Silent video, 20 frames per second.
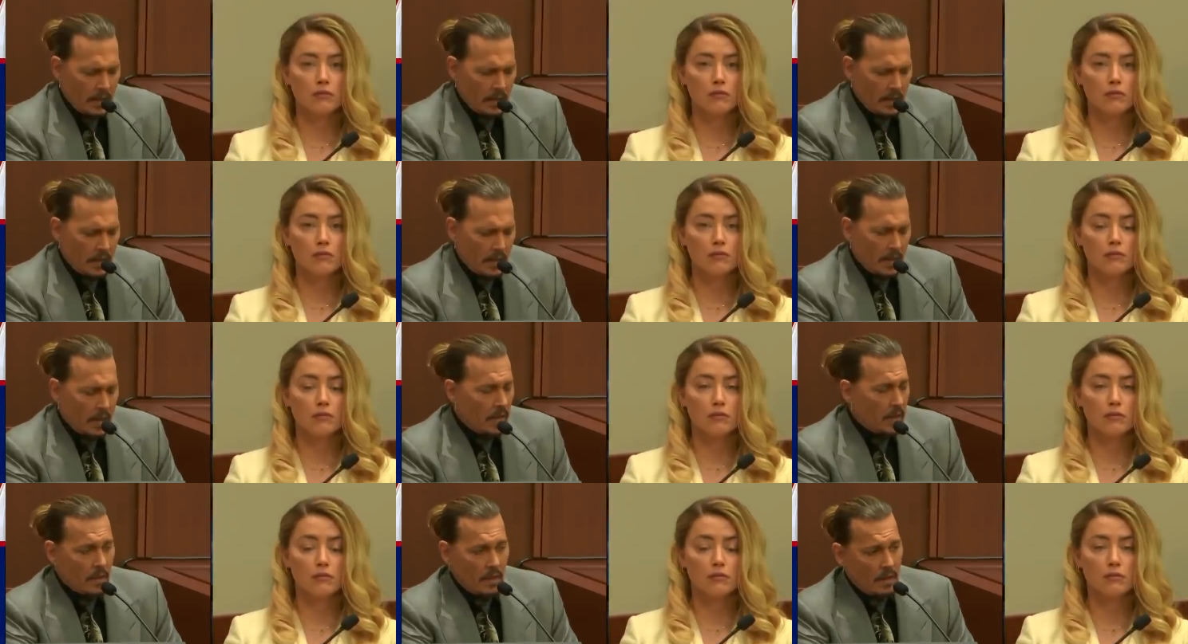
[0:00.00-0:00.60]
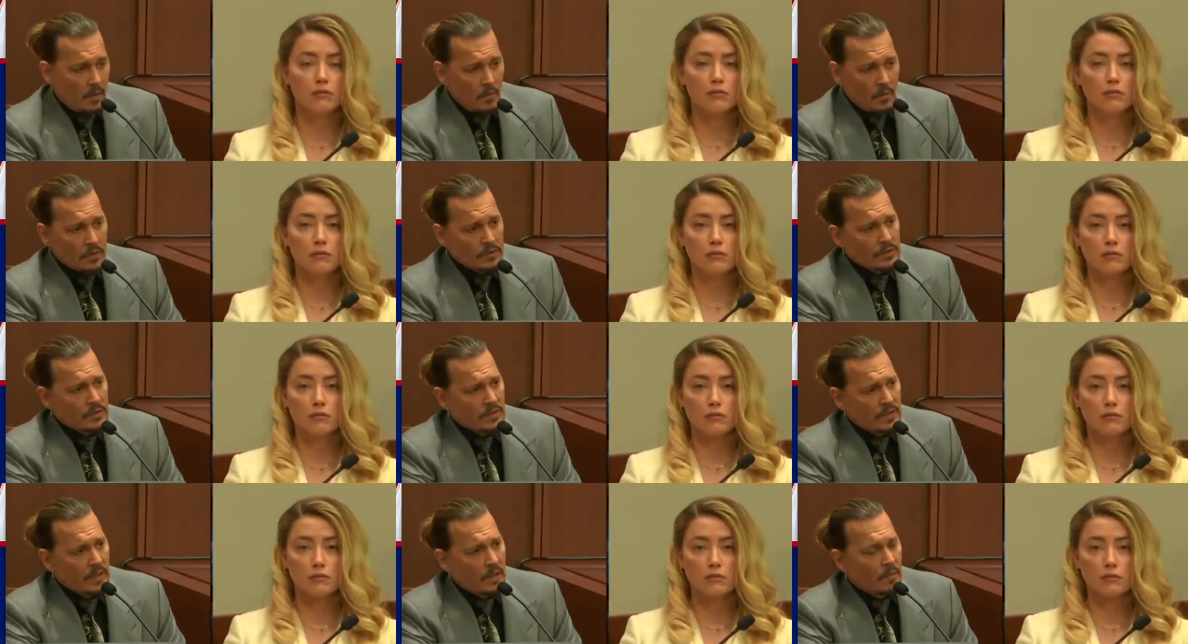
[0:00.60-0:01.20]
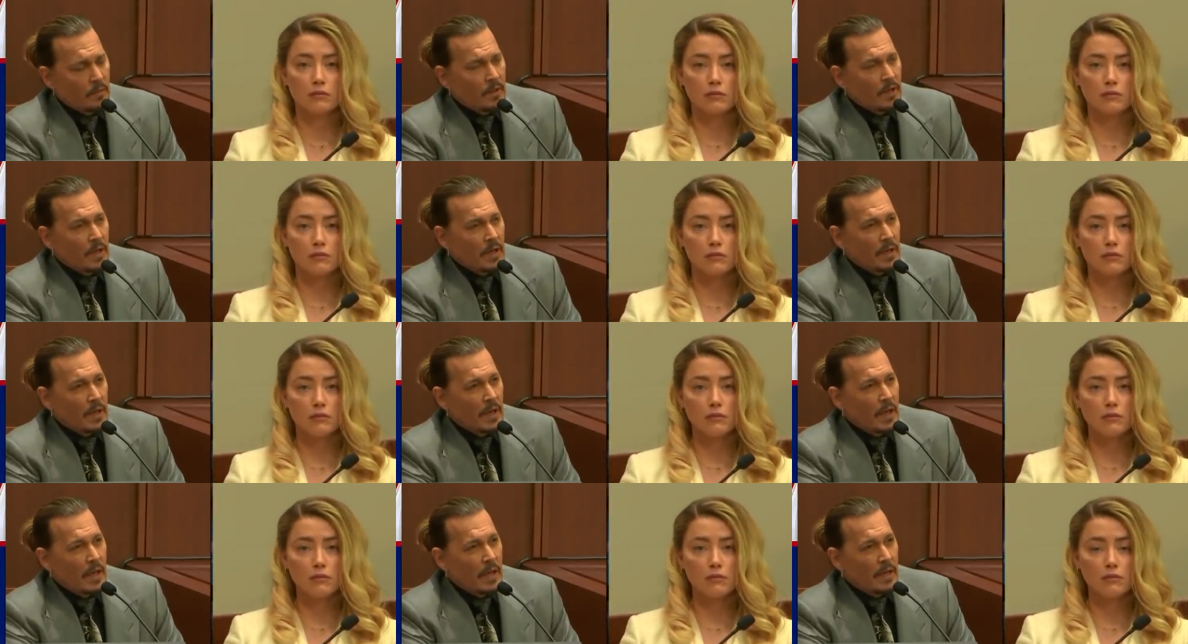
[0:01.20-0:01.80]
Speaker 1: I, wasn't there, but
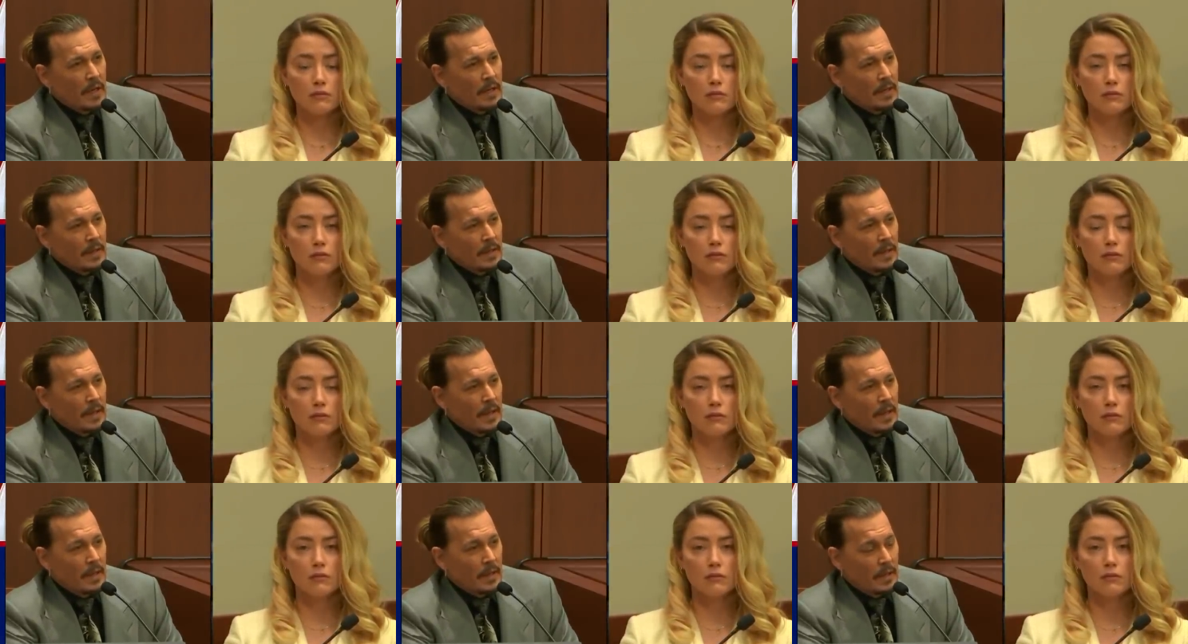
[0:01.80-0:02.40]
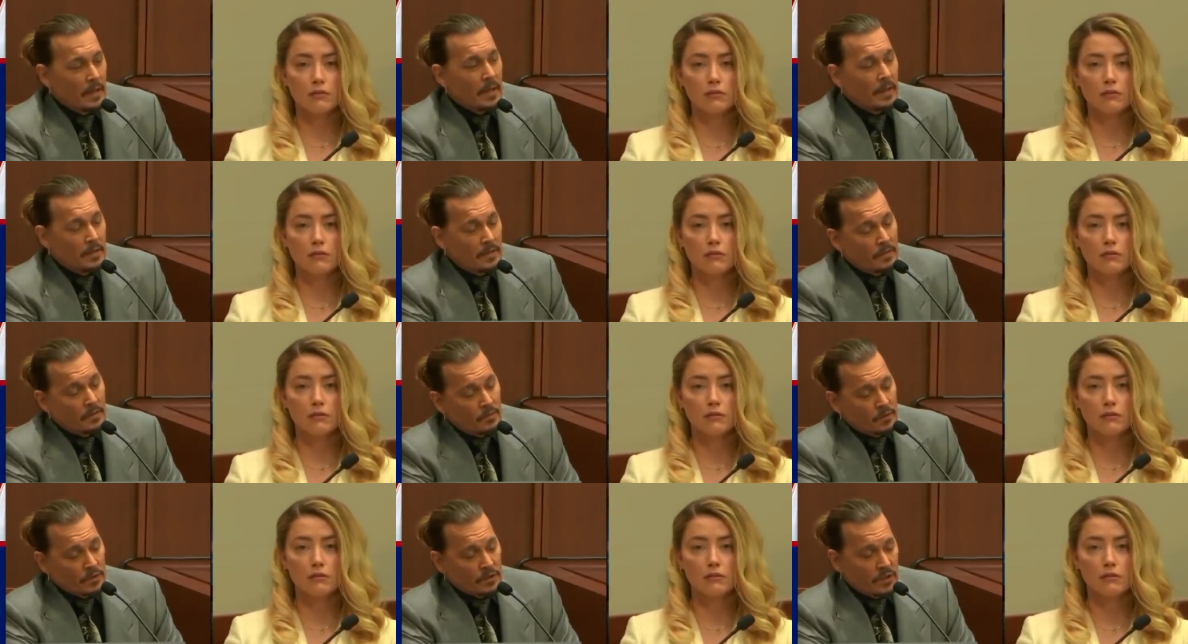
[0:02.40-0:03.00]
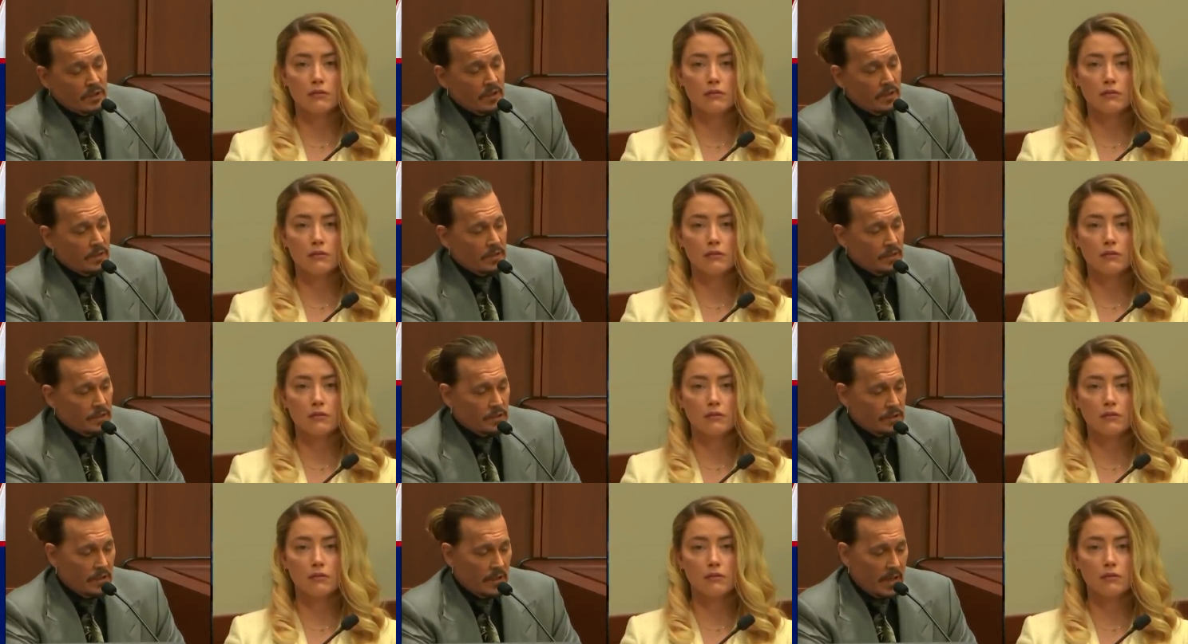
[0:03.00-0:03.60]
I, I had. A, it was clear
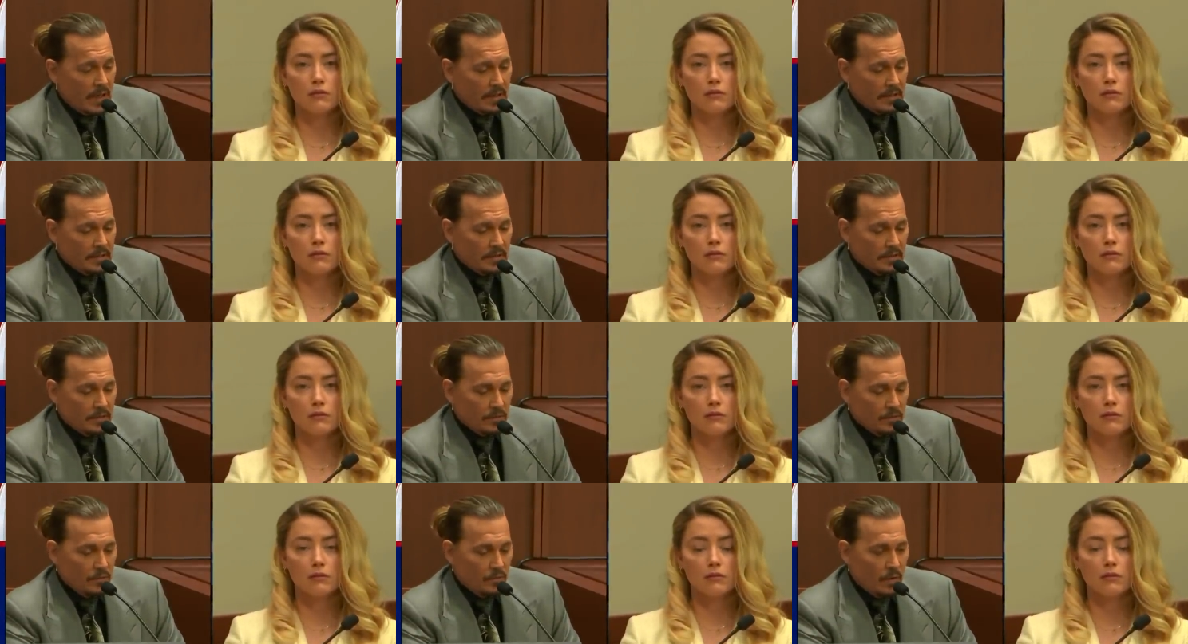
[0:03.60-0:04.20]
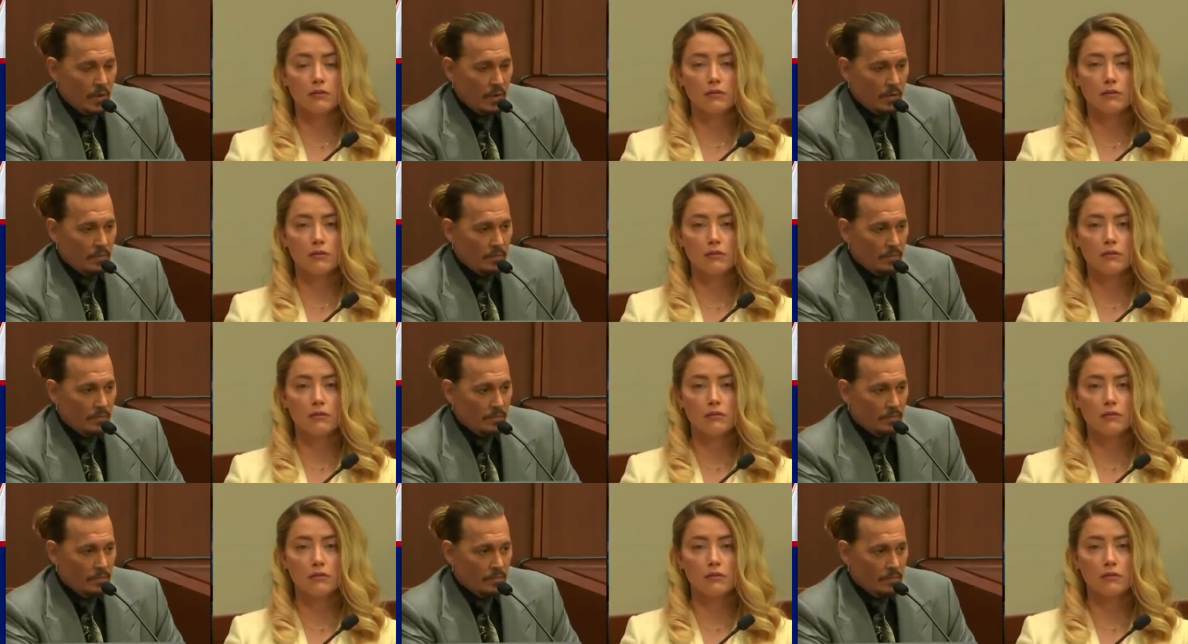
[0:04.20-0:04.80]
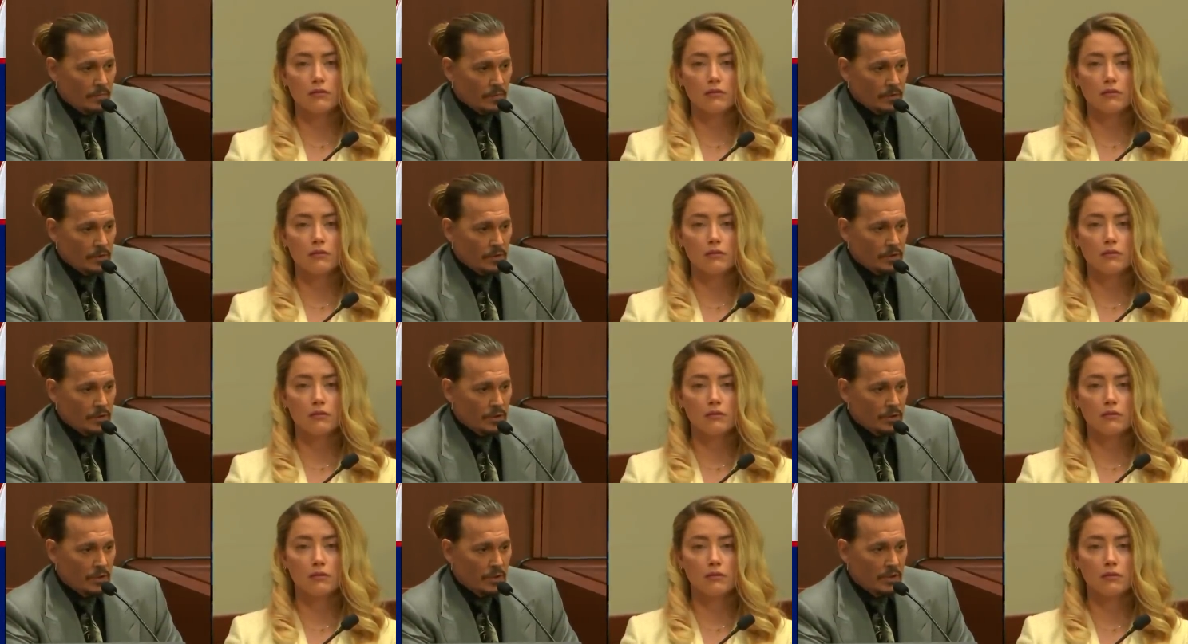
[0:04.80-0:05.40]
that she had to. Um,
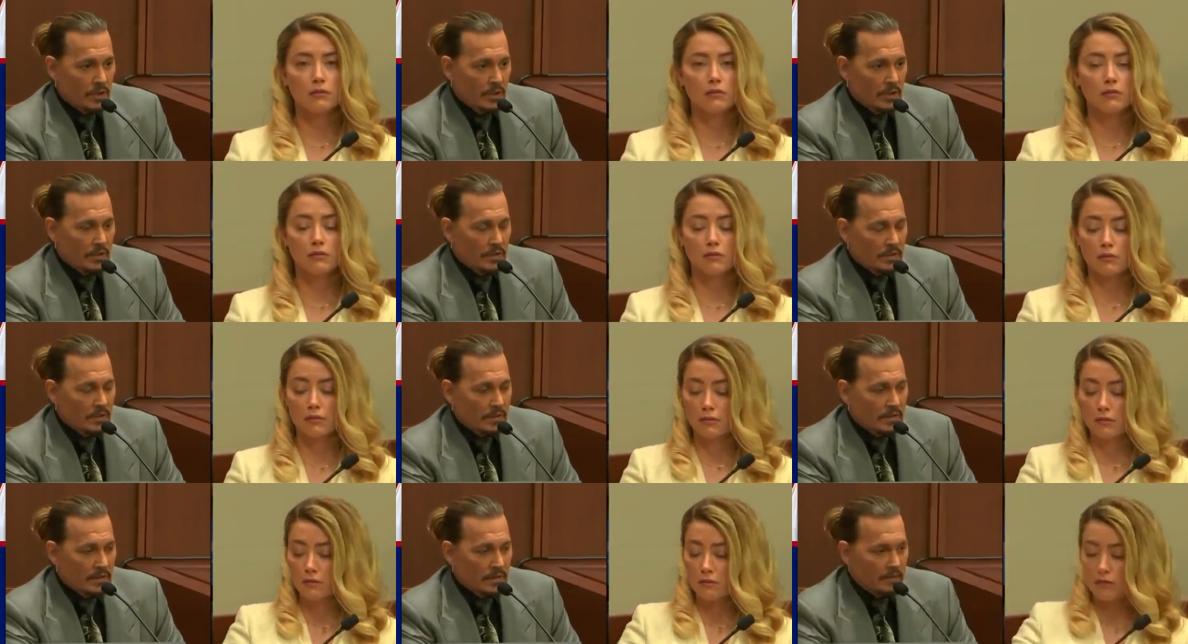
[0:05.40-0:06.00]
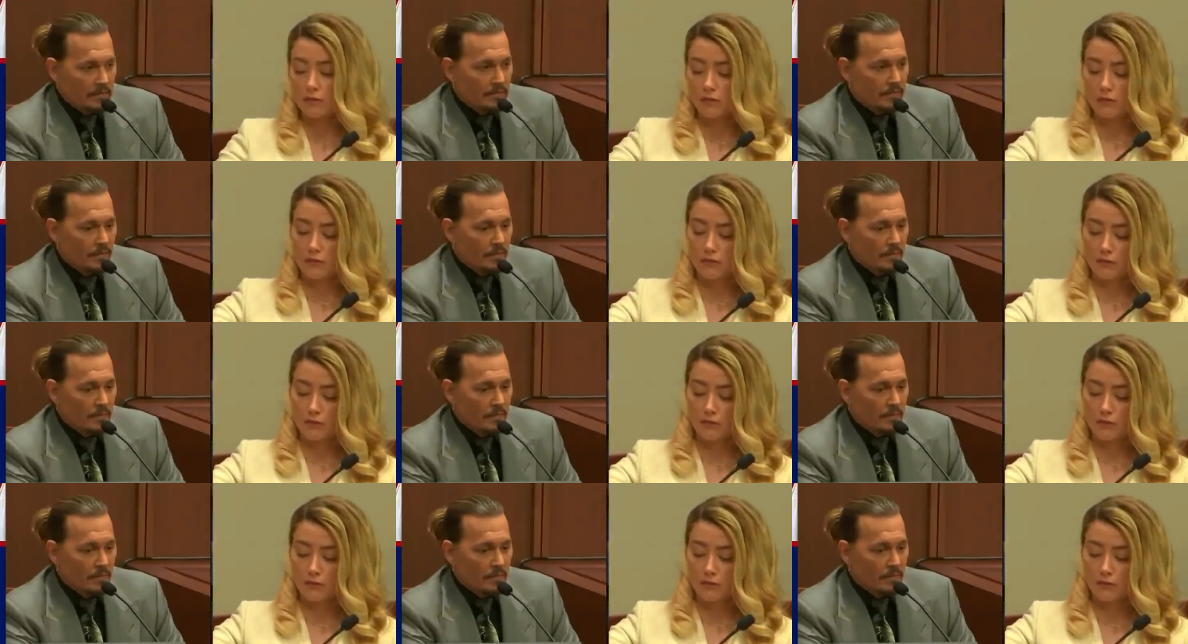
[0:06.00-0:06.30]
she needed to leave.